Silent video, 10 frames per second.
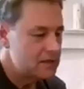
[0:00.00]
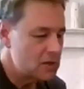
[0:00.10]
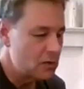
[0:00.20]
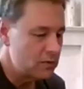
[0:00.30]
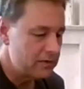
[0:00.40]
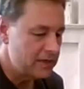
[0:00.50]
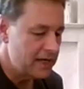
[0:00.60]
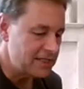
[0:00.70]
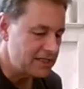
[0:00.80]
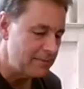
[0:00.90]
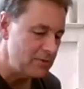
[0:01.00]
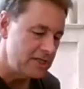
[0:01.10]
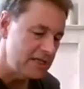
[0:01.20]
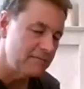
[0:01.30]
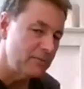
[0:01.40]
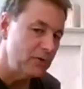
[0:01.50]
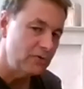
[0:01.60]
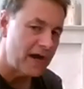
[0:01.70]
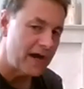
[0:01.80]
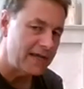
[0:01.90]
So the next time you see the moon
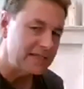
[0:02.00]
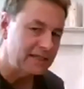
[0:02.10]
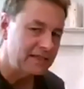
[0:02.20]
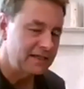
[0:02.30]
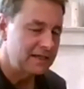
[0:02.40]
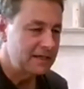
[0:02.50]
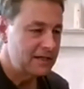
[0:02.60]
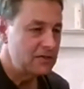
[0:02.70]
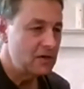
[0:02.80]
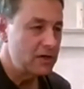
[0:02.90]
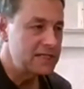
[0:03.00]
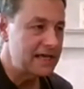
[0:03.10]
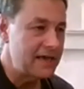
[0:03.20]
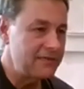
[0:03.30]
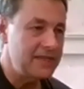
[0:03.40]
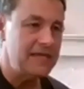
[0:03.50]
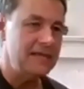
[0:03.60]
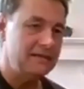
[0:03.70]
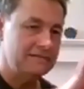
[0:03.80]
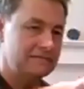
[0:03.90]
rising, notice that the
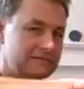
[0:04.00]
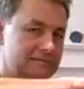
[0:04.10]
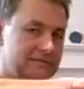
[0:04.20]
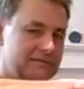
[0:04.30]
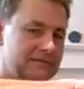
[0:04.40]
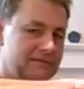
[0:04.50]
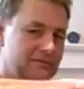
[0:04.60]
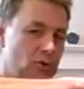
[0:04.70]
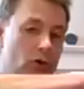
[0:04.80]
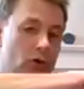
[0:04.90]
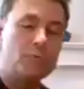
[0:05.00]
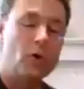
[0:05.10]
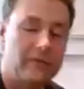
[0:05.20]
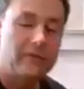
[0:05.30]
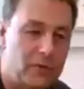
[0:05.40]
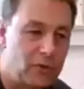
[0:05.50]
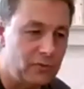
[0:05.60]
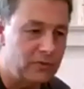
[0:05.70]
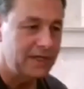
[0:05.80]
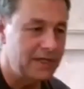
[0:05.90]
north pole of the
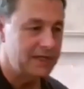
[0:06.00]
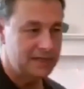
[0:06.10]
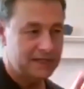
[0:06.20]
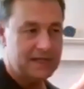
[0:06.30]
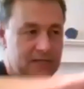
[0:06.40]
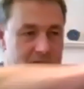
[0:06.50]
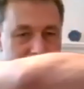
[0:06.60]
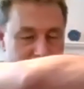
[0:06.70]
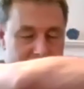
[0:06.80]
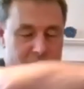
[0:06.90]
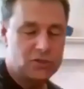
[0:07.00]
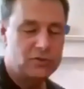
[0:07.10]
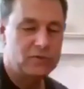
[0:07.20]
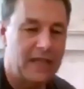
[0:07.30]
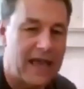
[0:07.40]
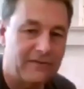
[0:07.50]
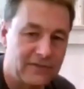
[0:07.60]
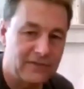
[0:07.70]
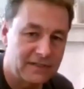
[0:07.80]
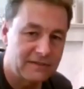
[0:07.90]
moon is to the left.
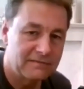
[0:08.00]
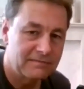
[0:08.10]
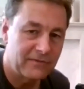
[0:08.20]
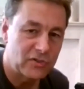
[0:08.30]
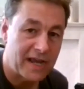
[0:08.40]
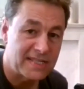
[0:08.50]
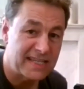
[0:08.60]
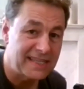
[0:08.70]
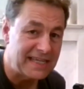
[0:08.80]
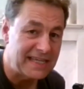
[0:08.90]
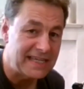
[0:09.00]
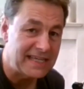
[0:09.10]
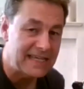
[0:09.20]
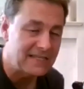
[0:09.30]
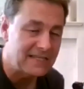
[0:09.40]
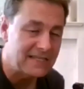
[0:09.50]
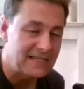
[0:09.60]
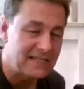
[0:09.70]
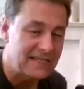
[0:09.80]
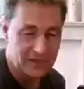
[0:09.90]
It's rising in the east if you're living in the
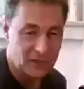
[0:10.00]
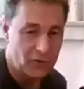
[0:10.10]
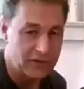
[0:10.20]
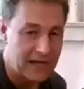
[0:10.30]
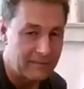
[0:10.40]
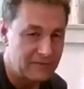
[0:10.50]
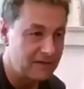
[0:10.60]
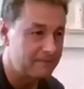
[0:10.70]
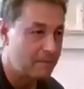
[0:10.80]
northern hemisphere.